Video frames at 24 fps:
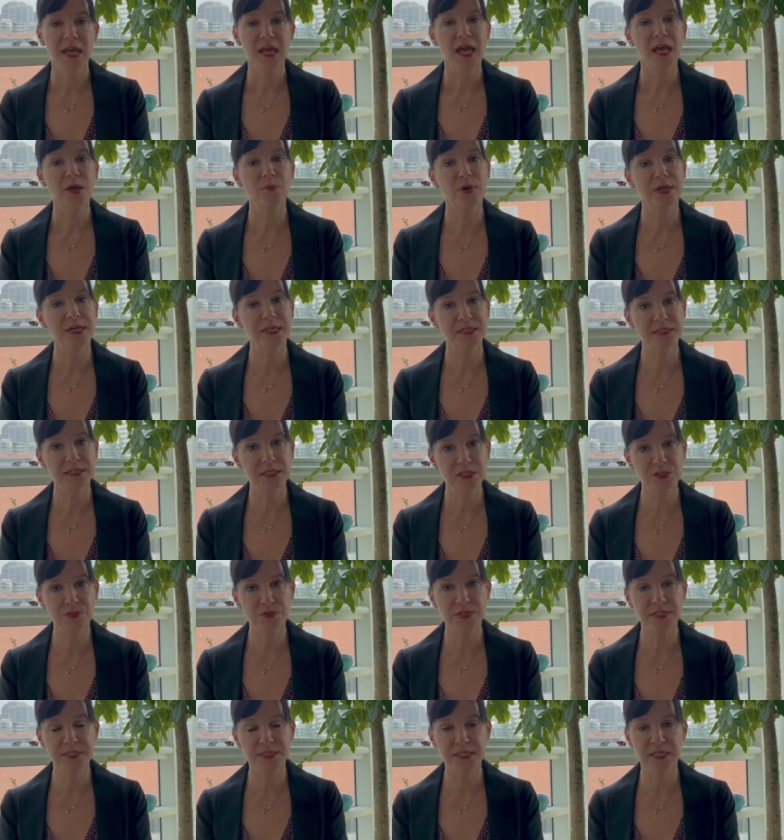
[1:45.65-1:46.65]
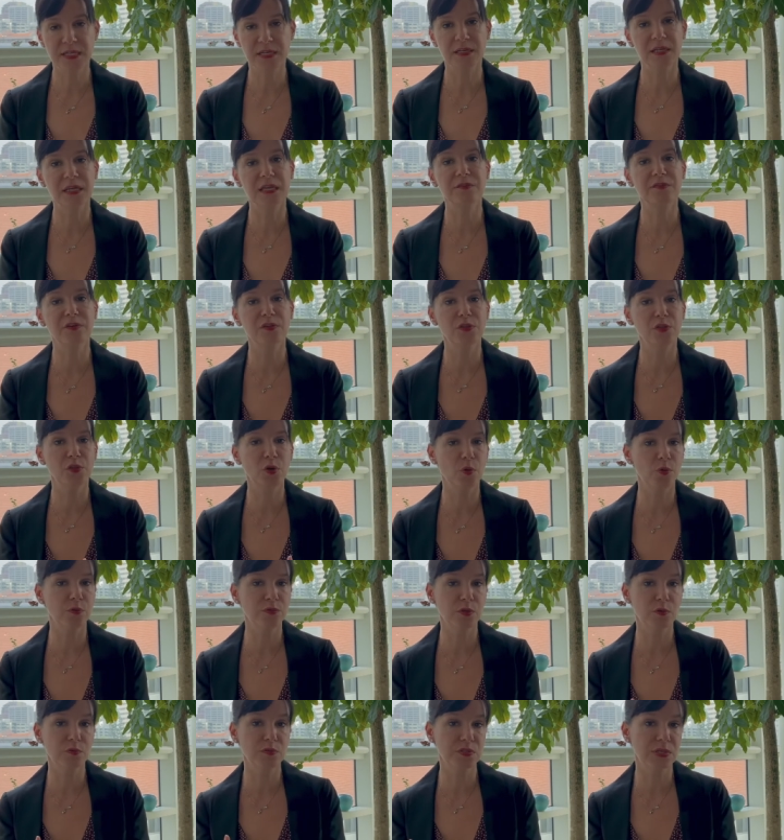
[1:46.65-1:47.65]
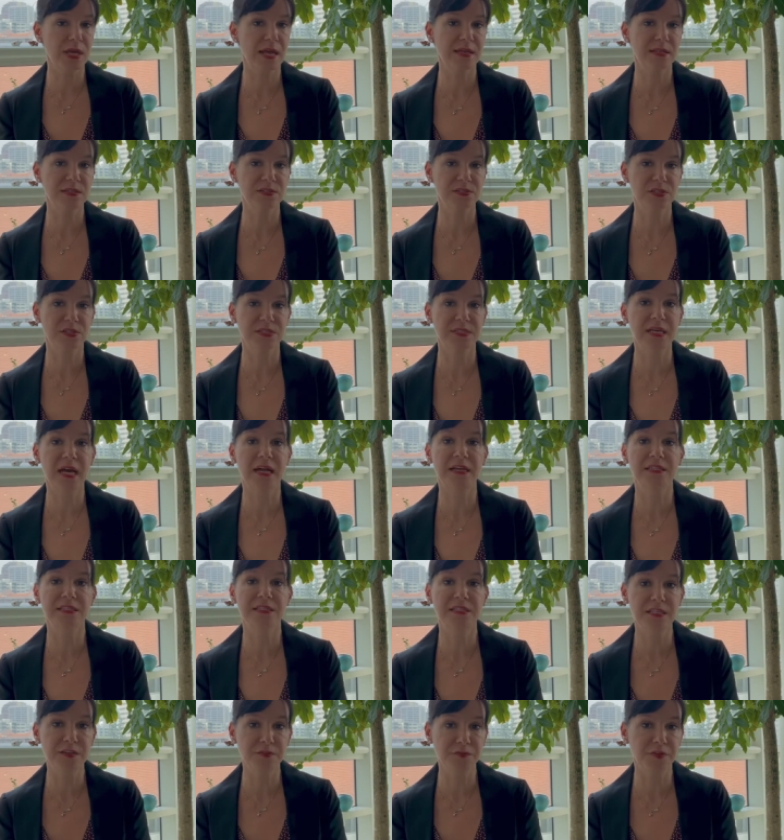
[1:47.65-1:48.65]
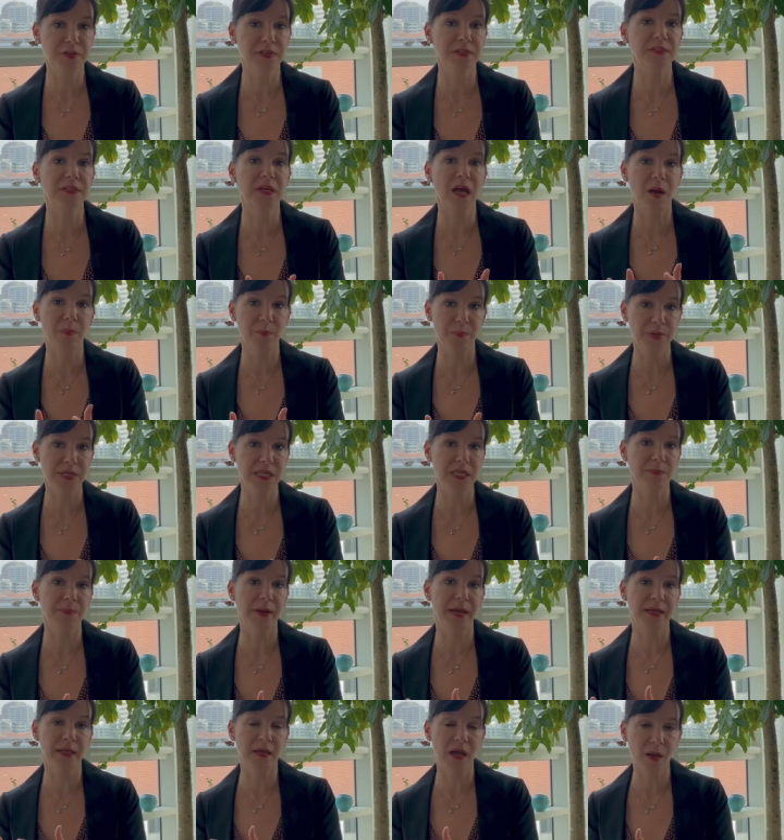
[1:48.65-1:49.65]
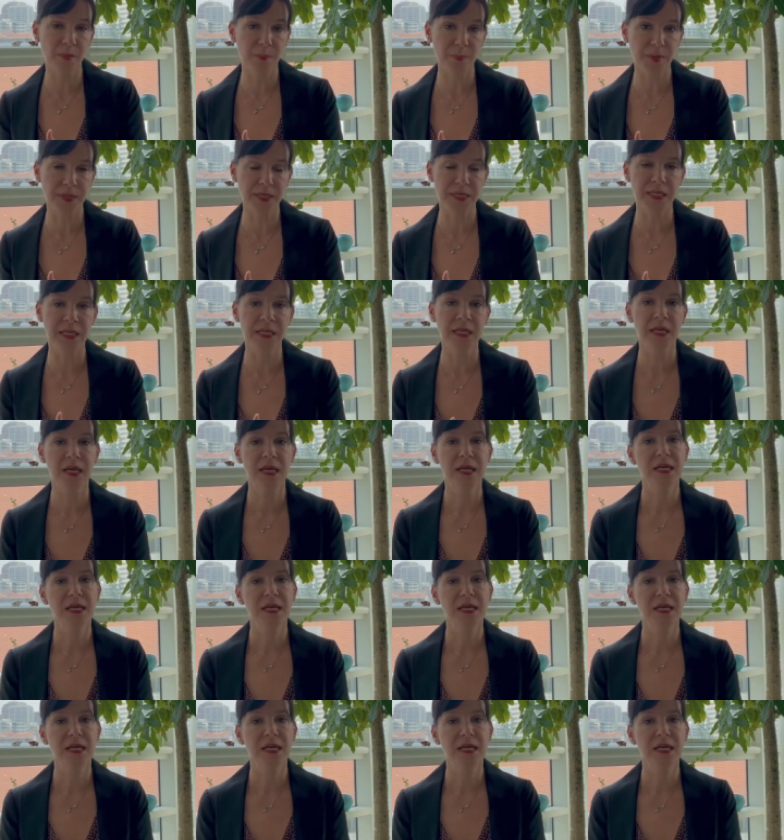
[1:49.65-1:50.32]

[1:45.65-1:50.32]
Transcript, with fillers: And what is interesting, even though those answers are different company by company,